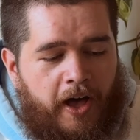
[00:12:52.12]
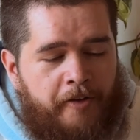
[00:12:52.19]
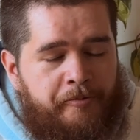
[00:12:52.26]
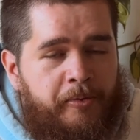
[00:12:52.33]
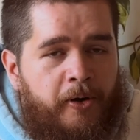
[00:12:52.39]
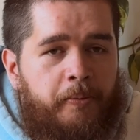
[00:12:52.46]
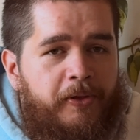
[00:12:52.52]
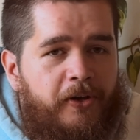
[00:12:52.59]
I've
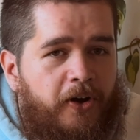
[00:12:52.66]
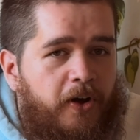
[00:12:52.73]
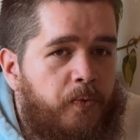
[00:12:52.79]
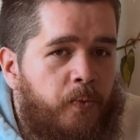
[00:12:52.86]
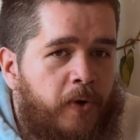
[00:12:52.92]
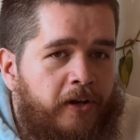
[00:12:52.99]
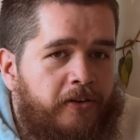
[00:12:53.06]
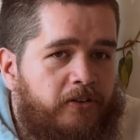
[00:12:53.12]
probably got
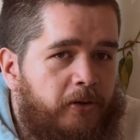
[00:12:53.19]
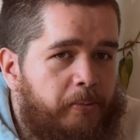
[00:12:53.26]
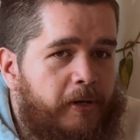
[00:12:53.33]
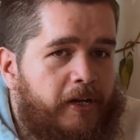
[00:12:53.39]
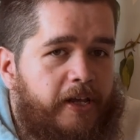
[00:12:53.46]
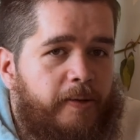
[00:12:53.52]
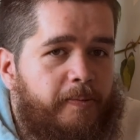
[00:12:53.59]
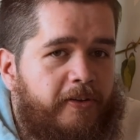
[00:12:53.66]
1 too
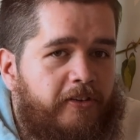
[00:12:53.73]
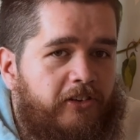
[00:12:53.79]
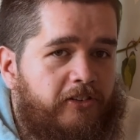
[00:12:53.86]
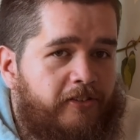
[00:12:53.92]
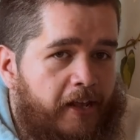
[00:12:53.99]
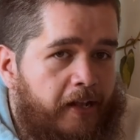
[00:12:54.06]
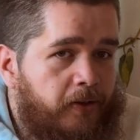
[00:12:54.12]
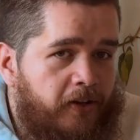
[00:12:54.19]
many images
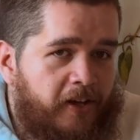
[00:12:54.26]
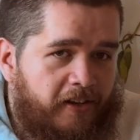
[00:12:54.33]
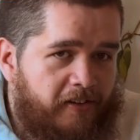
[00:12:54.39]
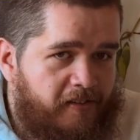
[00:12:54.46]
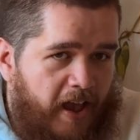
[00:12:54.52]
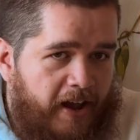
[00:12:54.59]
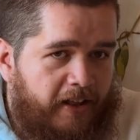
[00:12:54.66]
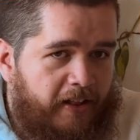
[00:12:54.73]
that look
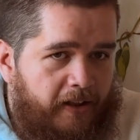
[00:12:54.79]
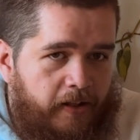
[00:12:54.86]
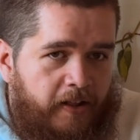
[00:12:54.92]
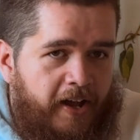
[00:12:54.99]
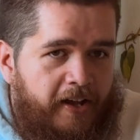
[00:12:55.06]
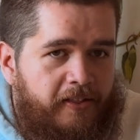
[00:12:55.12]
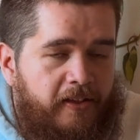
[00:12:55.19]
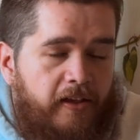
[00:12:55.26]
exactly
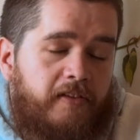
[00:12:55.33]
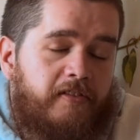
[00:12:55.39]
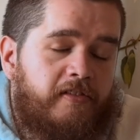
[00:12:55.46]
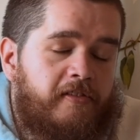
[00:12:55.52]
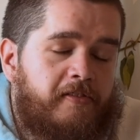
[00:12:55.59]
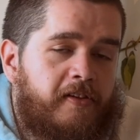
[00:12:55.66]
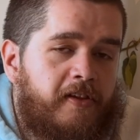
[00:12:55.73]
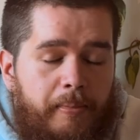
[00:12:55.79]
like
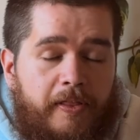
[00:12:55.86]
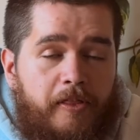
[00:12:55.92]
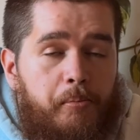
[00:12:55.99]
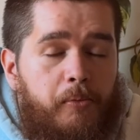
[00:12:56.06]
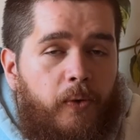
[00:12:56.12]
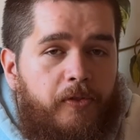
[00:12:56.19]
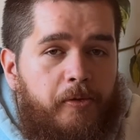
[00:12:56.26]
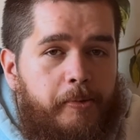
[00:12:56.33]
this, but the more the